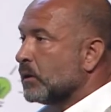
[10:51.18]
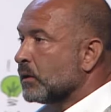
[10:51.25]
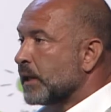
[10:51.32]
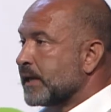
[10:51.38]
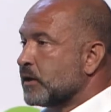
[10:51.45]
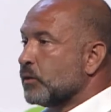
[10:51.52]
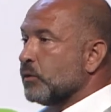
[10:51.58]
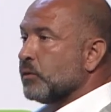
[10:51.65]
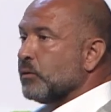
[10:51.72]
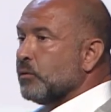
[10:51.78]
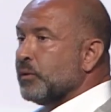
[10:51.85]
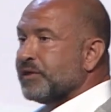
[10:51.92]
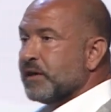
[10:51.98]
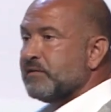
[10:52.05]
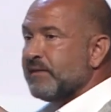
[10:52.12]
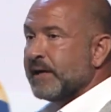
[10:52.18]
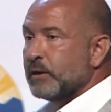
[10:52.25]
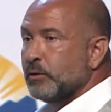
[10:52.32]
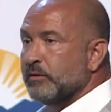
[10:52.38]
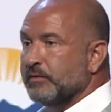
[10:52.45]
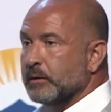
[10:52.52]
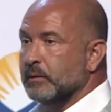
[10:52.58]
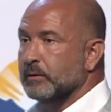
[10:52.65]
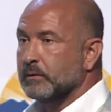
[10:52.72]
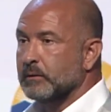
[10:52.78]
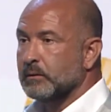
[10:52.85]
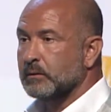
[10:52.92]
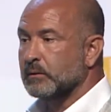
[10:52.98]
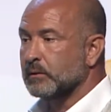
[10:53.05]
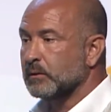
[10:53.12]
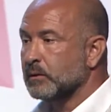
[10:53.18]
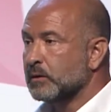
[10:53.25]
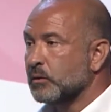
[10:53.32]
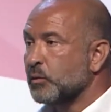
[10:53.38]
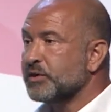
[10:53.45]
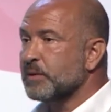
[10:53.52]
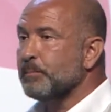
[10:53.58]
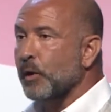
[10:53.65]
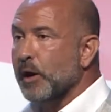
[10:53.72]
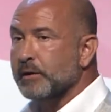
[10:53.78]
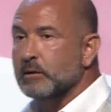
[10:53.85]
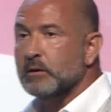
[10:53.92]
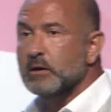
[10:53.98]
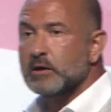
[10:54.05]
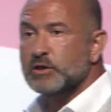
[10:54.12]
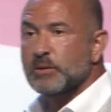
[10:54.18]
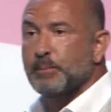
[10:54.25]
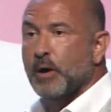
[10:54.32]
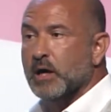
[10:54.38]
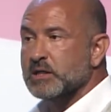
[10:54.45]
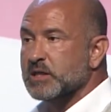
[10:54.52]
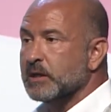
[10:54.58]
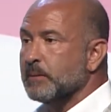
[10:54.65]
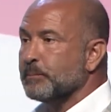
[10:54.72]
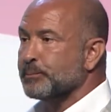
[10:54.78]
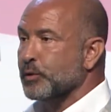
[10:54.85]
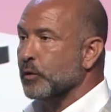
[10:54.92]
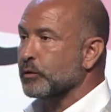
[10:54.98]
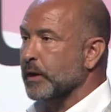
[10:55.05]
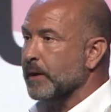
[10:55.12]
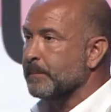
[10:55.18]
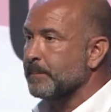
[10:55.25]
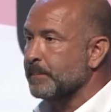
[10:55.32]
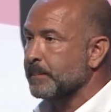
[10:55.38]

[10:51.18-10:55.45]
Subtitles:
like within Vancouver, with a bottle deposit program.